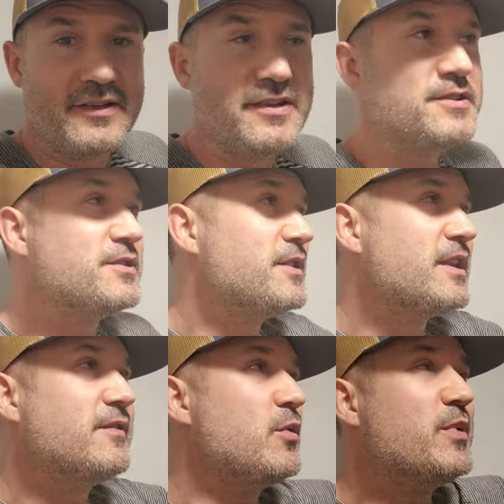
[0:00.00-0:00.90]
and these
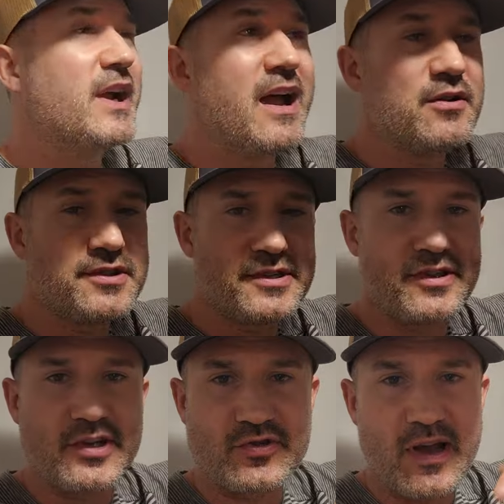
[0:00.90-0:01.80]
they live in big
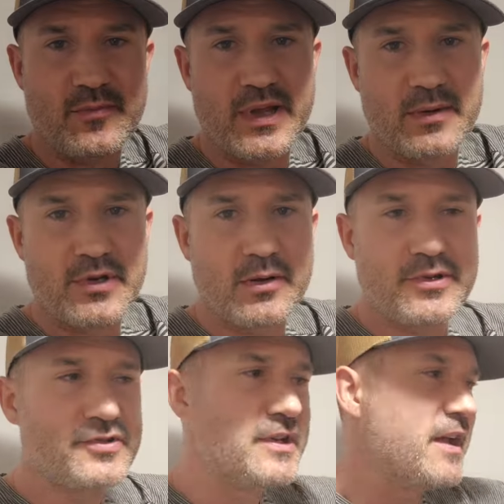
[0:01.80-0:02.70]
houses and they drive
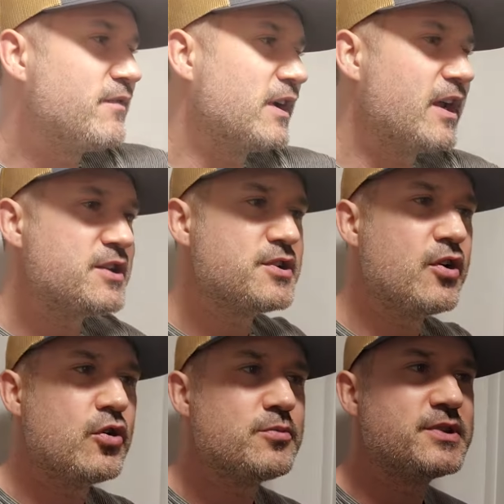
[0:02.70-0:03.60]
BMWs and have
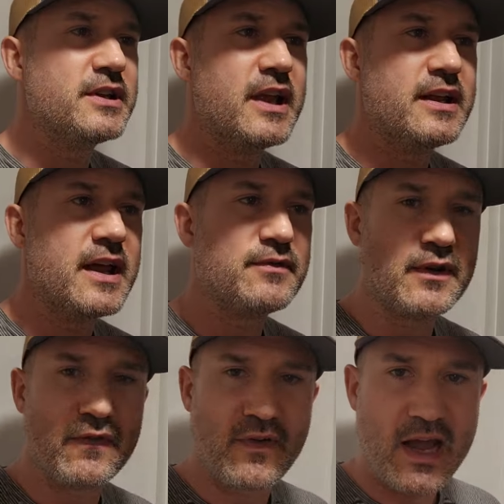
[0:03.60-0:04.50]
vacation homes, and, and
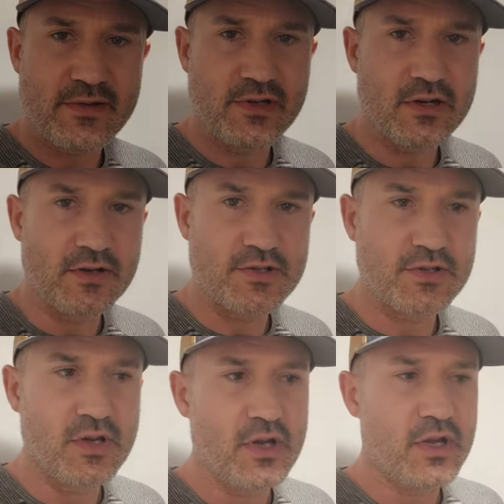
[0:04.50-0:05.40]
after five
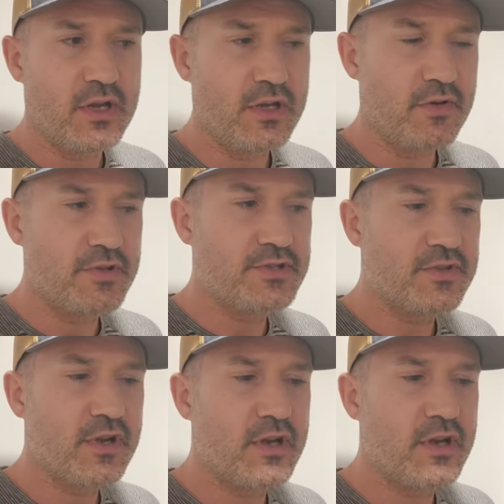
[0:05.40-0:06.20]
years, you know these are the